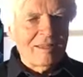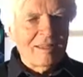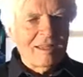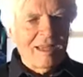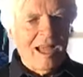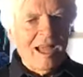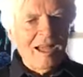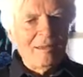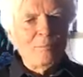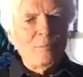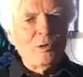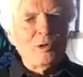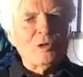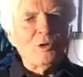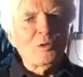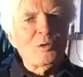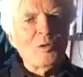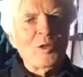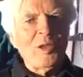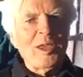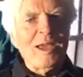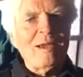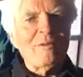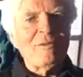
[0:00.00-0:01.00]
I put all
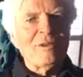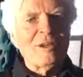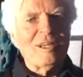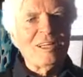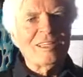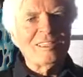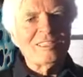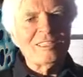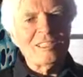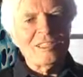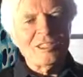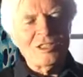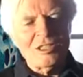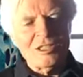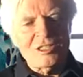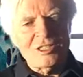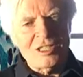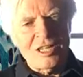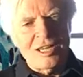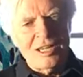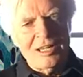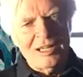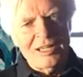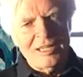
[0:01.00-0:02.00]
the effort into
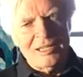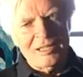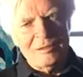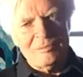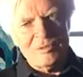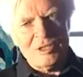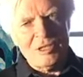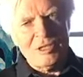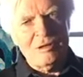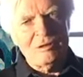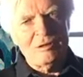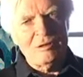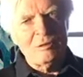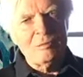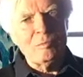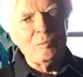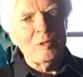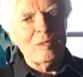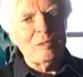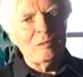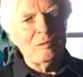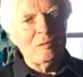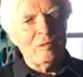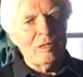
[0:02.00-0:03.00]
designing them, so it
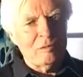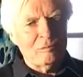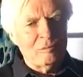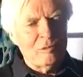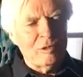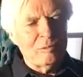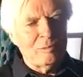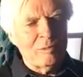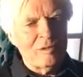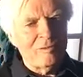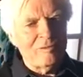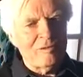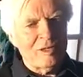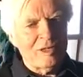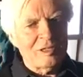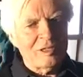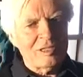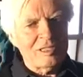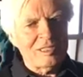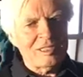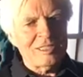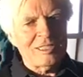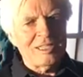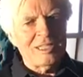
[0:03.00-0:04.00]
would be fun
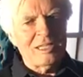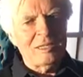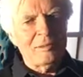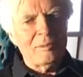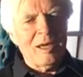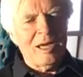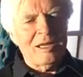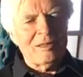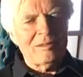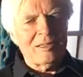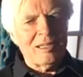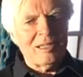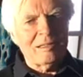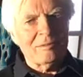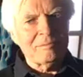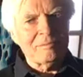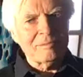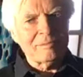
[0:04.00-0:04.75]
to see them out there.